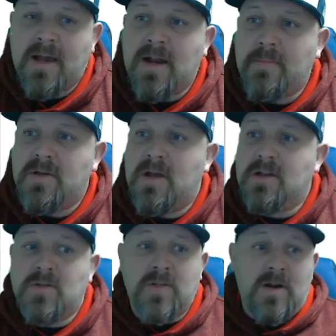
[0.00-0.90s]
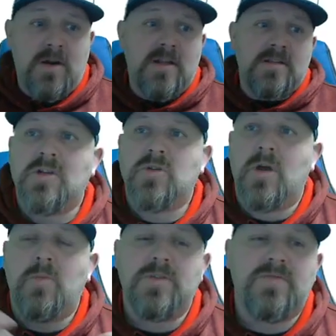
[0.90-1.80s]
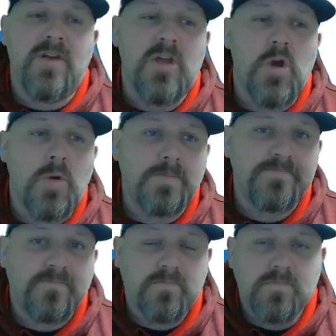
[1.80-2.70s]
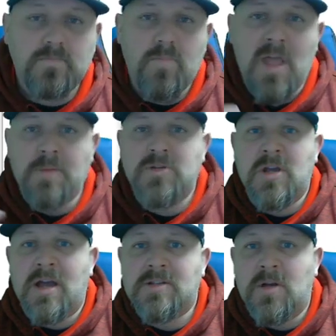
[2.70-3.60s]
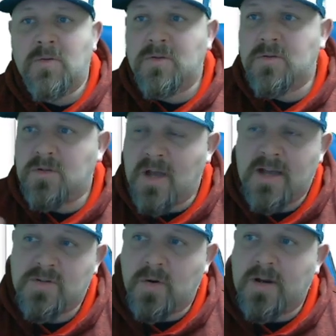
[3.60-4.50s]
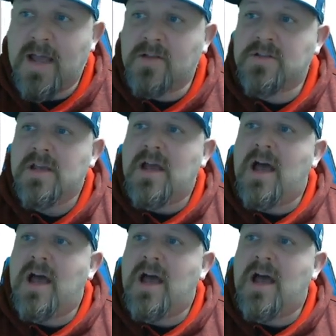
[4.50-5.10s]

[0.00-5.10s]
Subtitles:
it up. So there it is. So I hope this video helps you guys out, guys or gals.